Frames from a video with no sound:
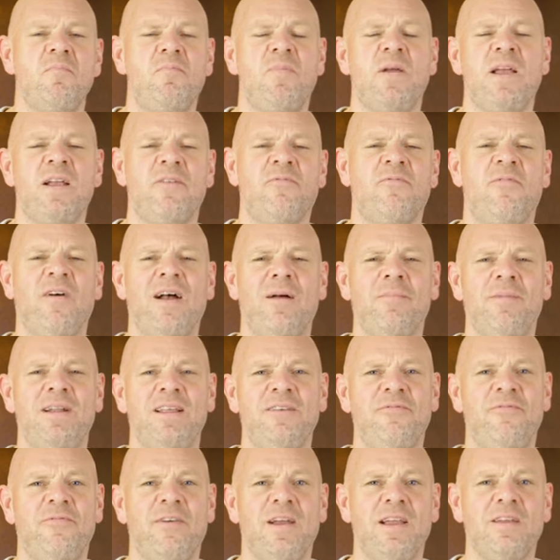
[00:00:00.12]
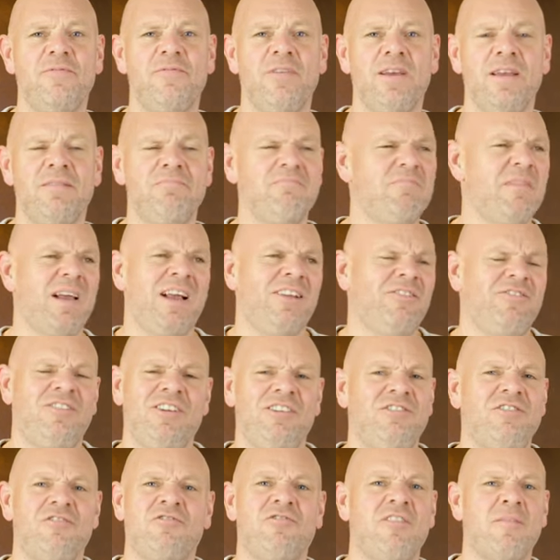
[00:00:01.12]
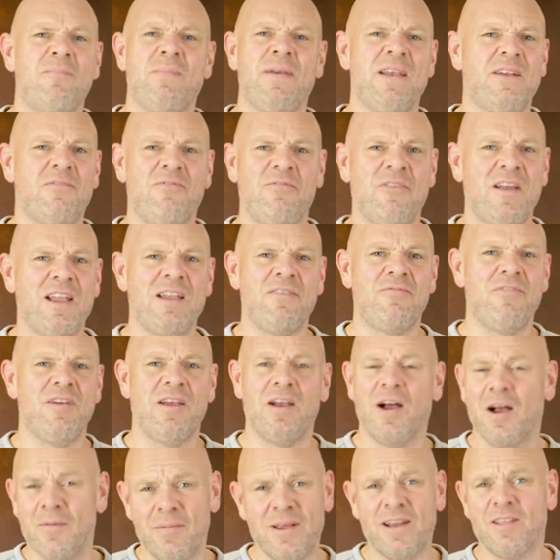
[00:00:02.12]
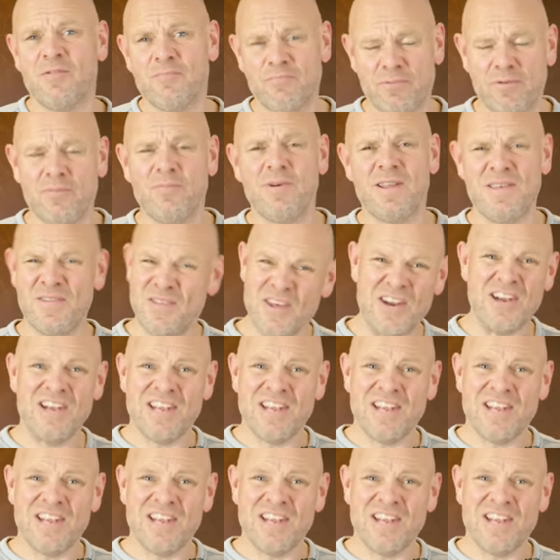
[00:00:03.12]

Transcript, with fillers: big family favourite, actually just a big favourite. I mean, it's probably the